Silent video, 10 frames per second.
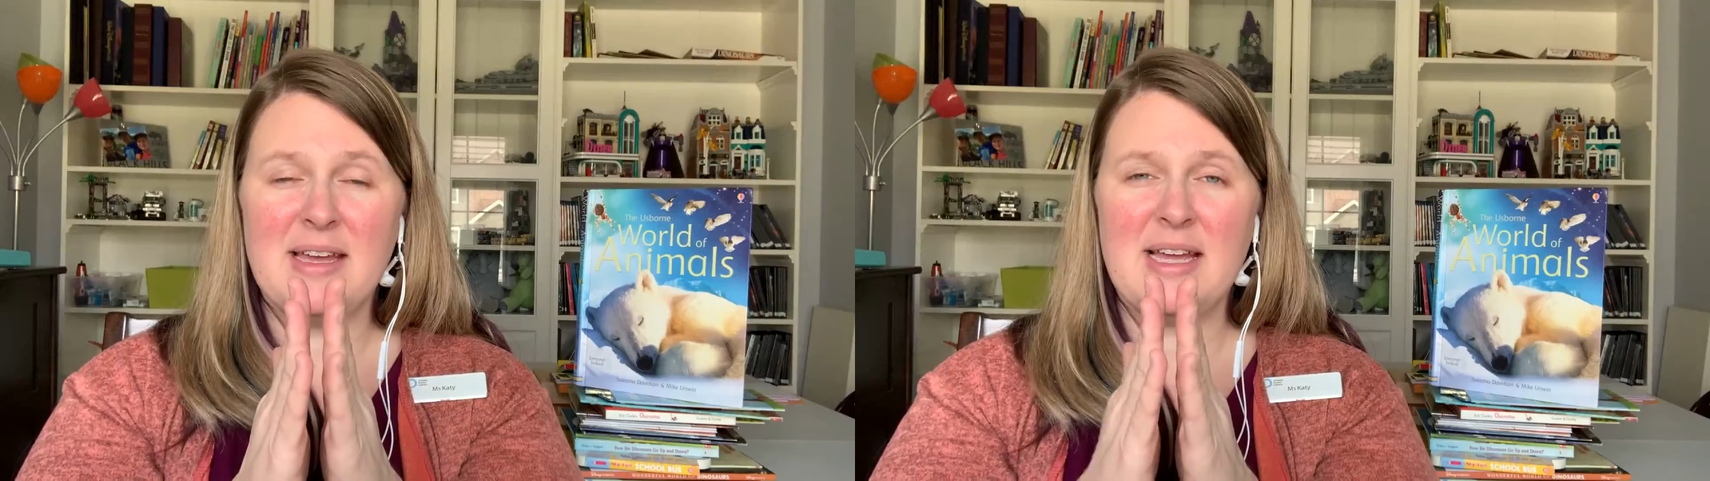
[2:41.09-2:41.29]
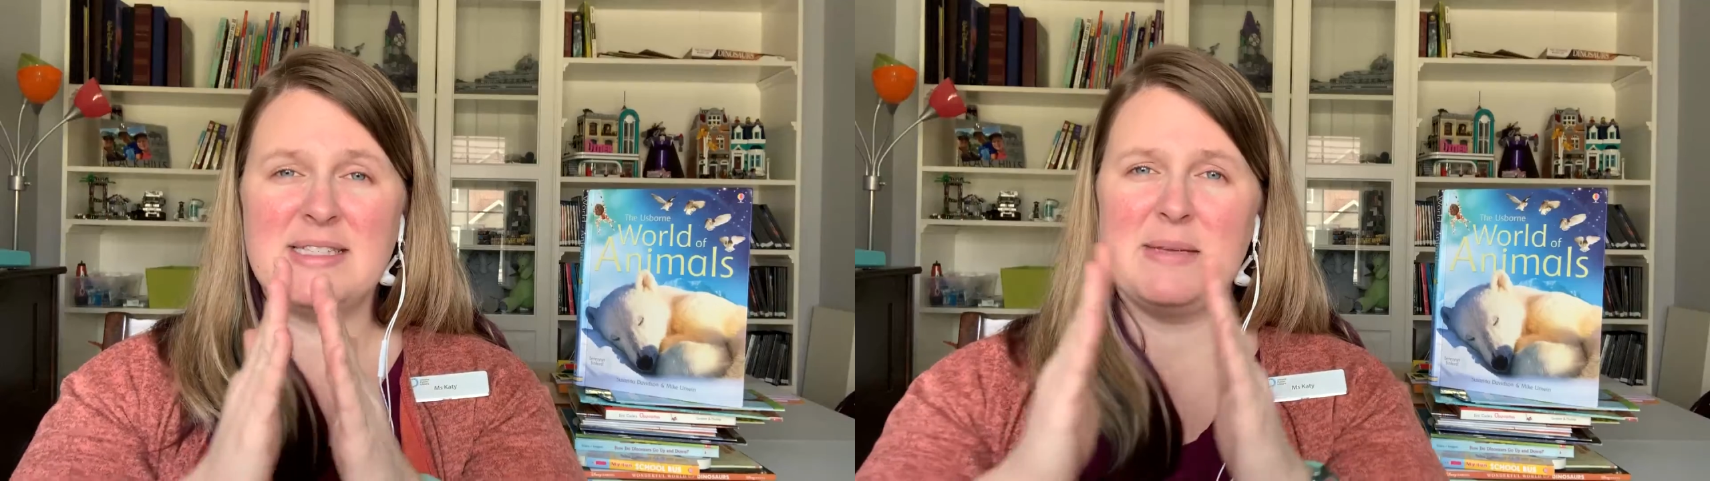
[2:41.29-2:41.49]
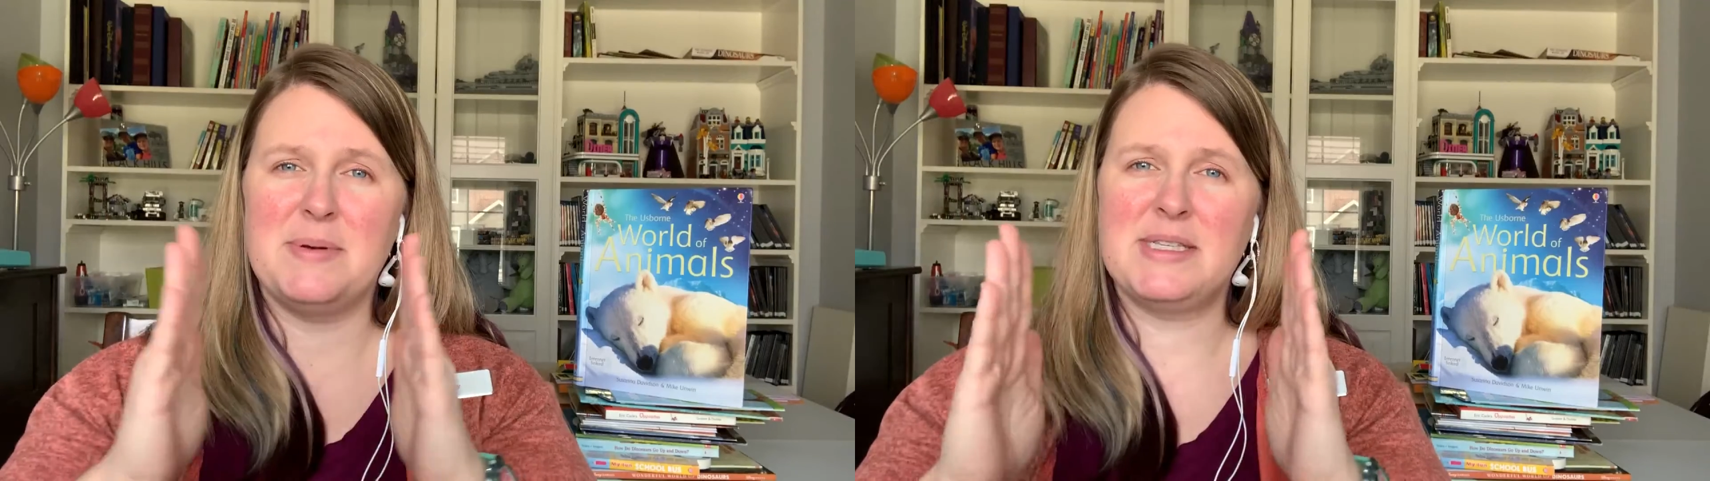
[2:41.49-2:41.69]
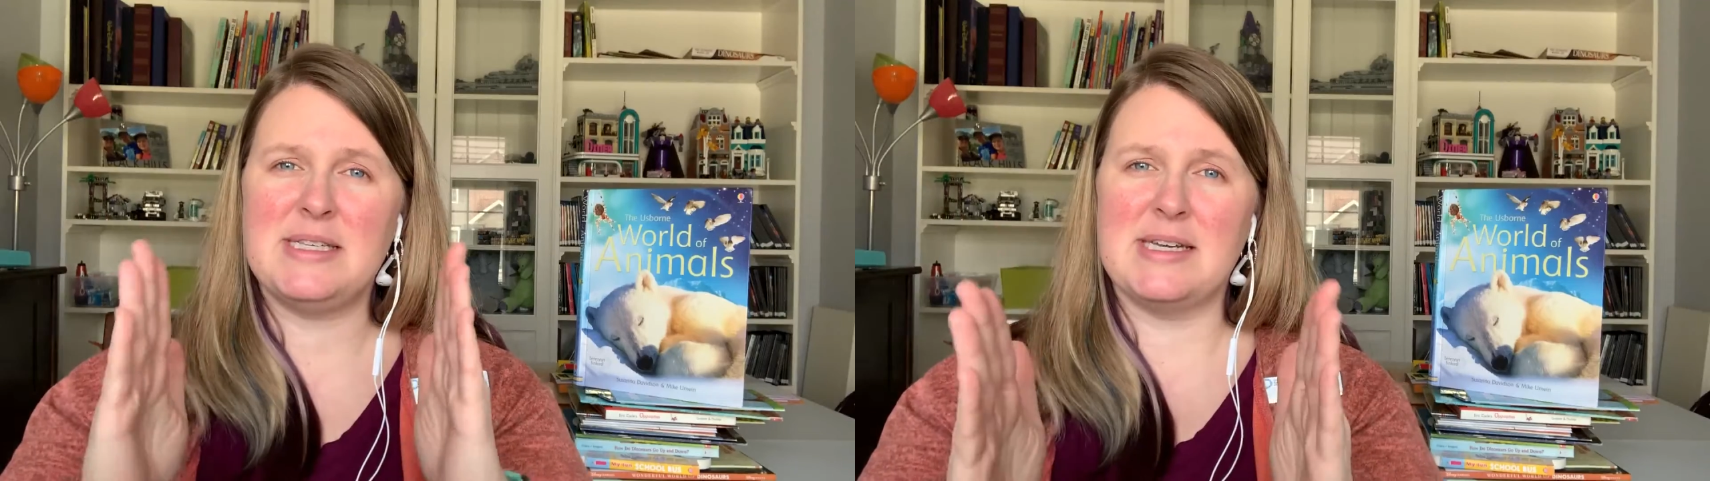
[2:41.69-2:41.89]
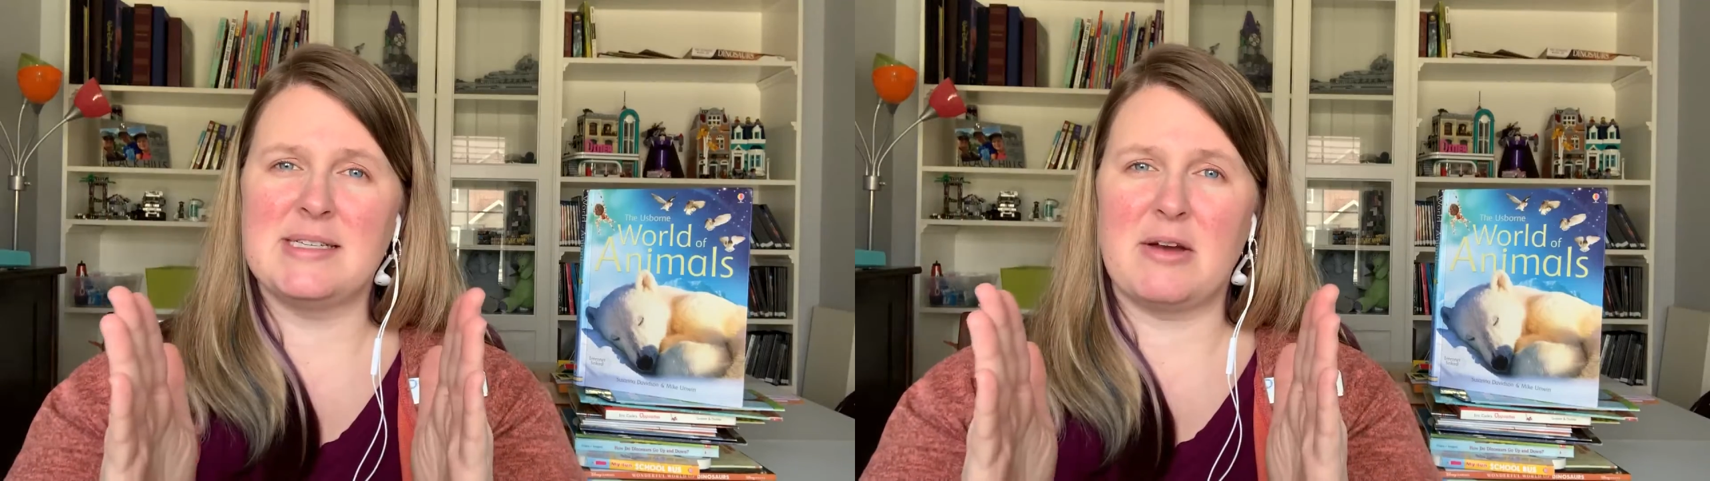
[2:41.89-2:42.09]
itsy
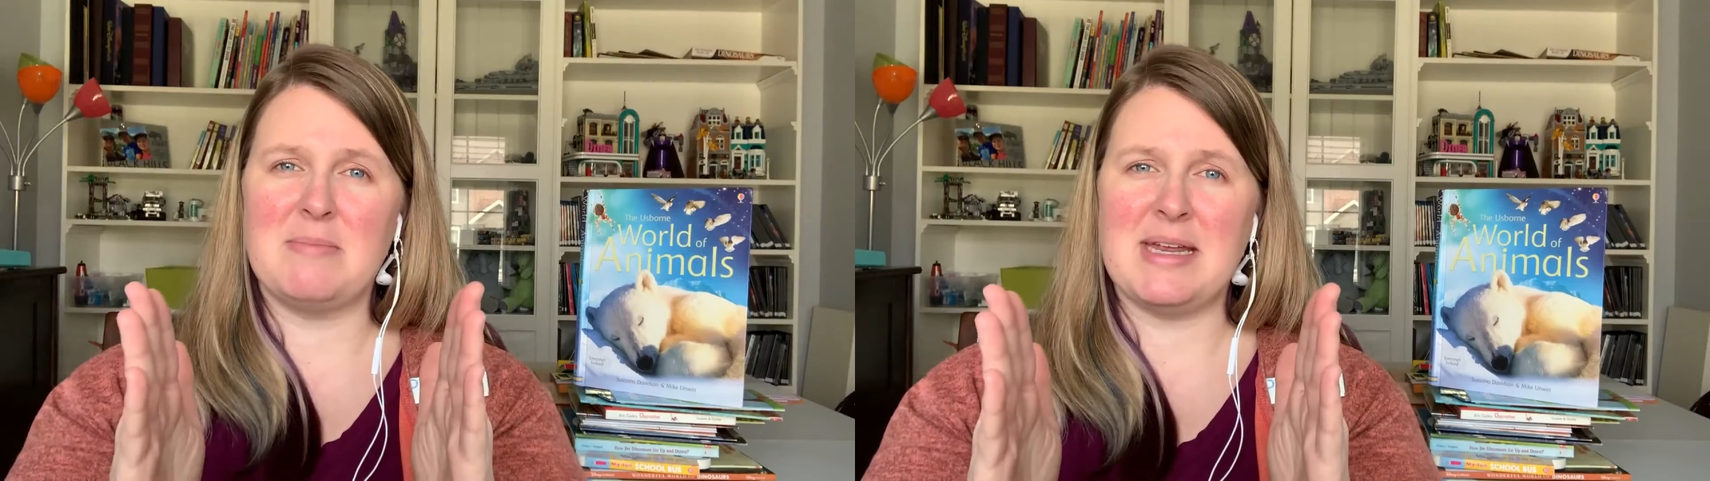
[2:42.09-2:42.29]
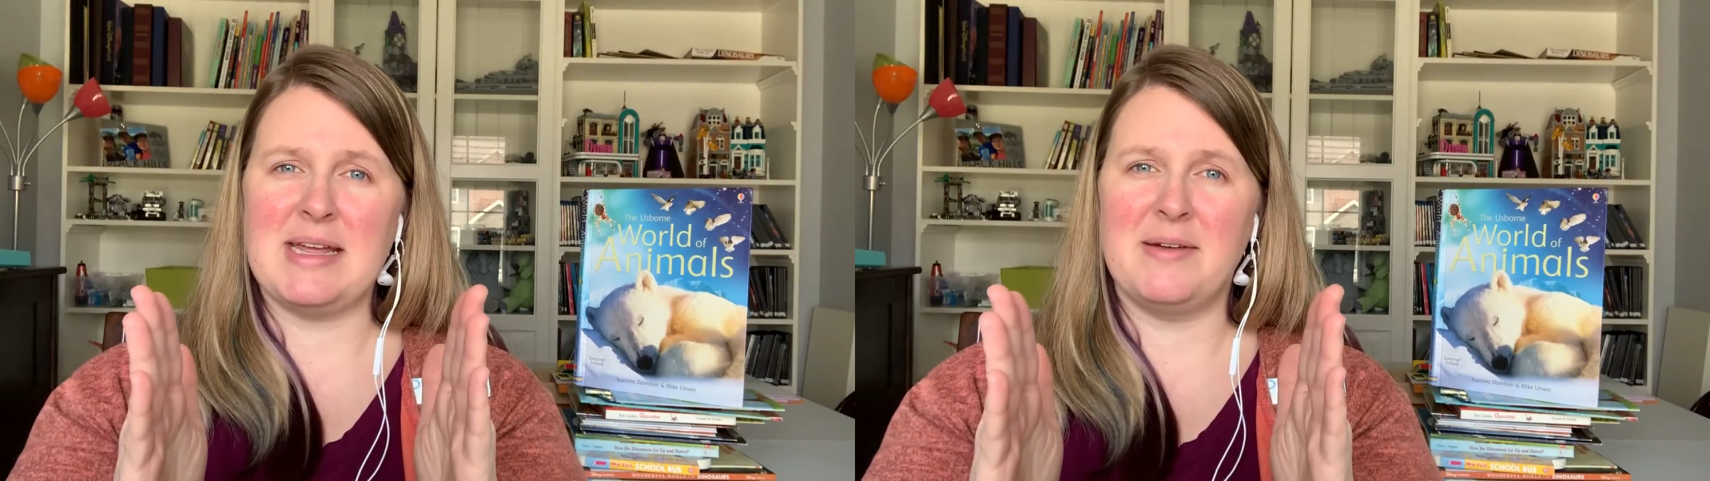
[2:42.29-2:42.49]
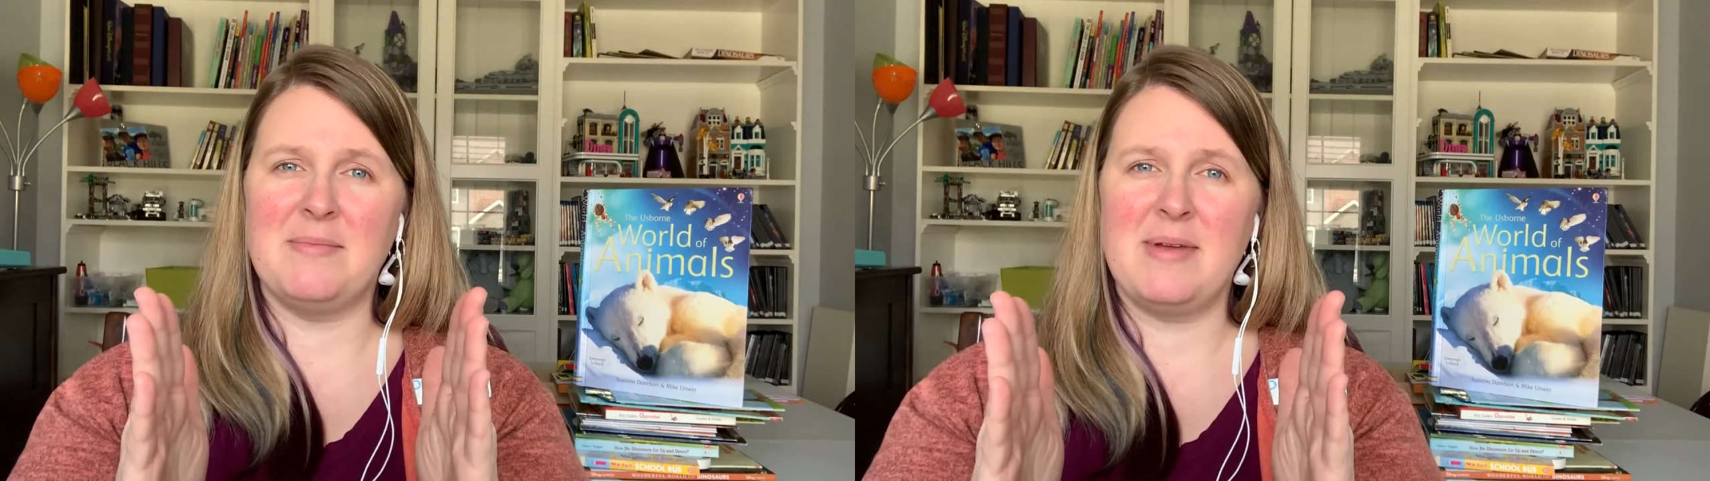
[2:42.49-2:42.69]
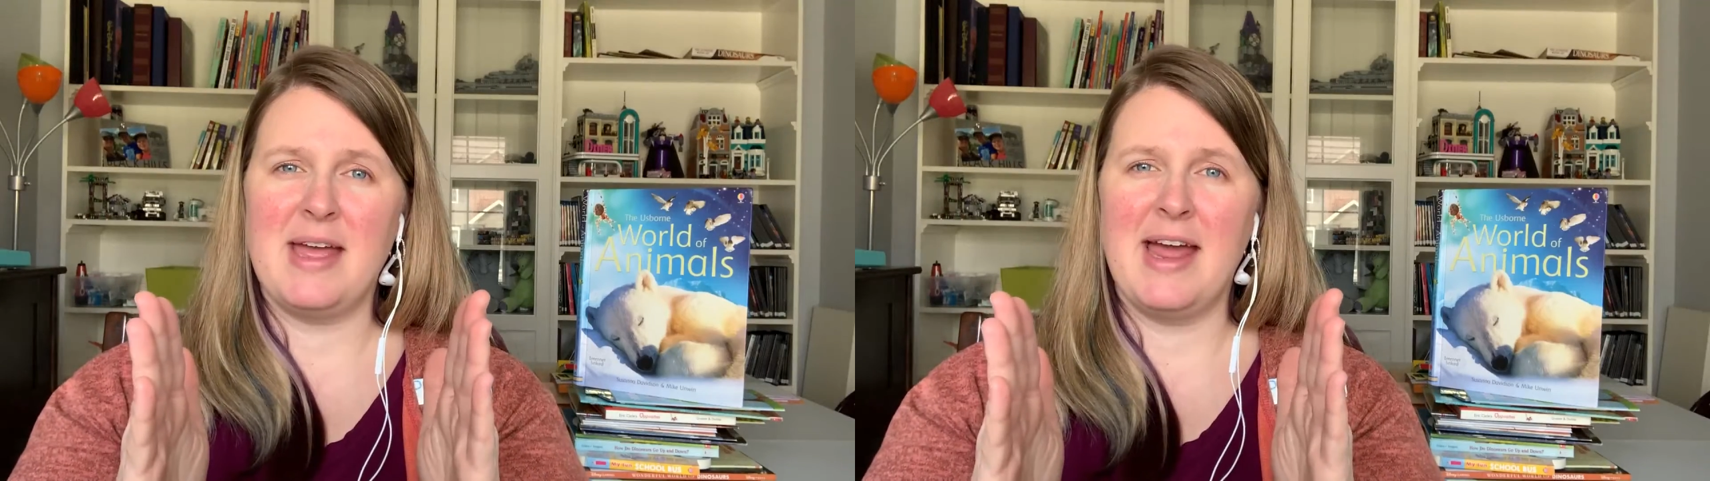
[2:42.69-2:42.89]
bitsy is our medium,